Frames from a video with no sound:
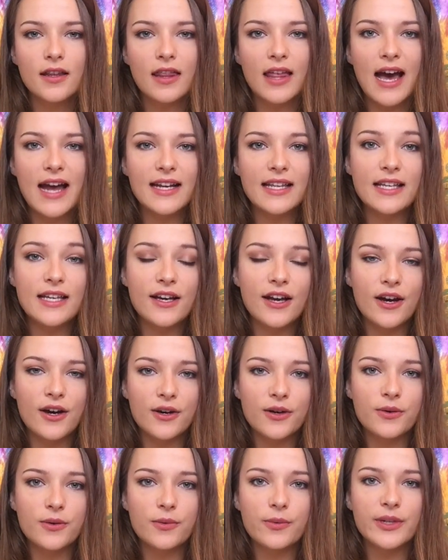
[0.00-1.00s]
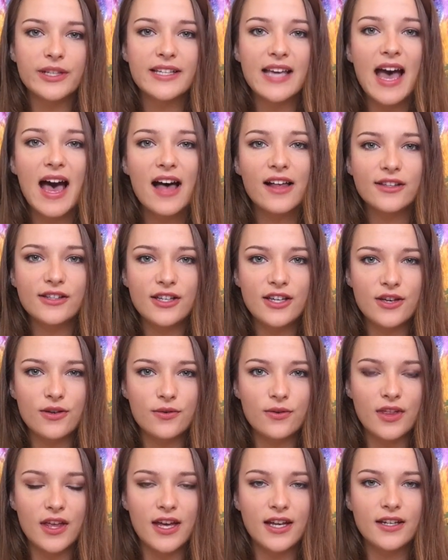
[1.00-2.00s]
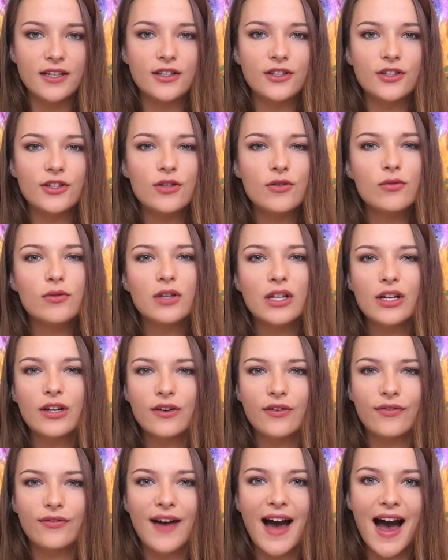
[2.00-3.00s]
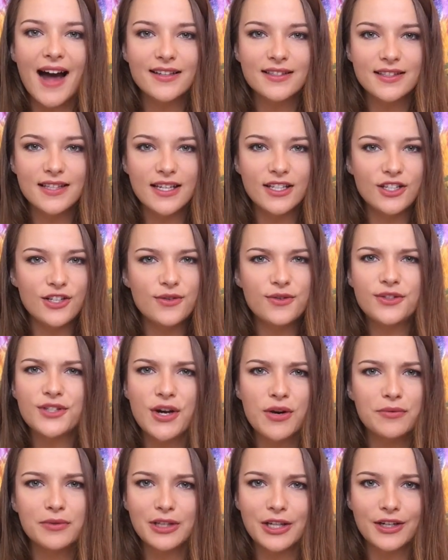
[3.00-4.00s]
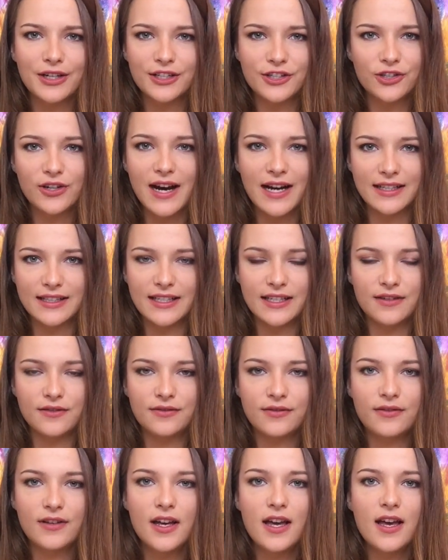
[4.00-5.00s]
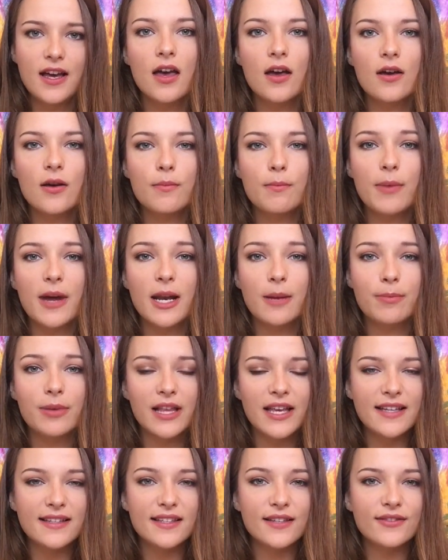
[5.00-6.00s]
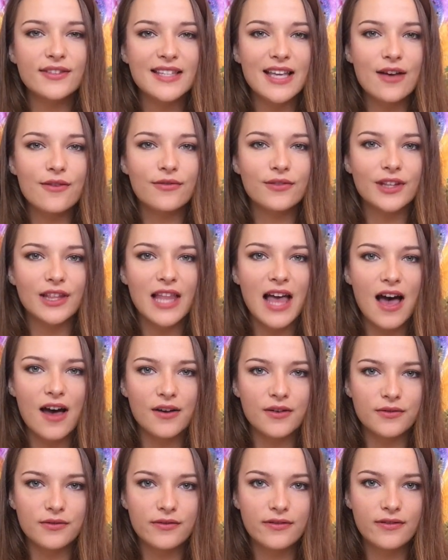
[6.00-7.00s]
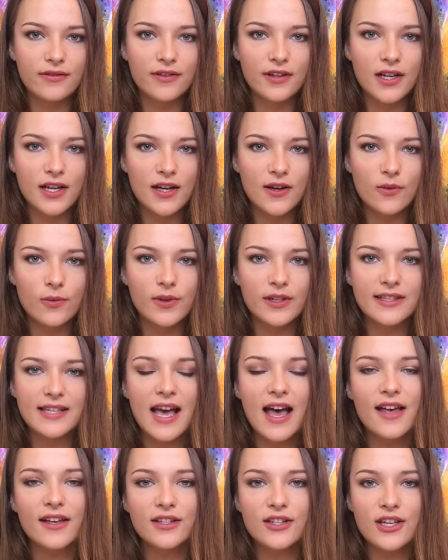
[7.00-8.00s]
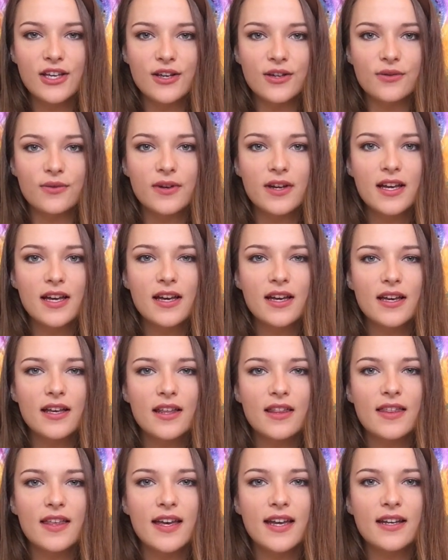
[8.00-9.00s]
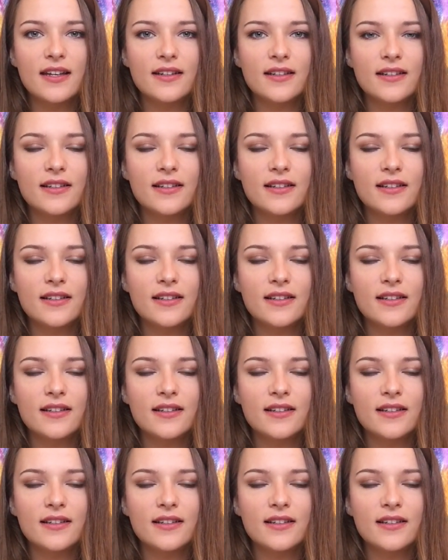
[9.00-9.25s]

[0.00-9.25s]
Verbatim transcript: That ego will tell you that you look fat and you don't look attractive but a place of self-love will tell you that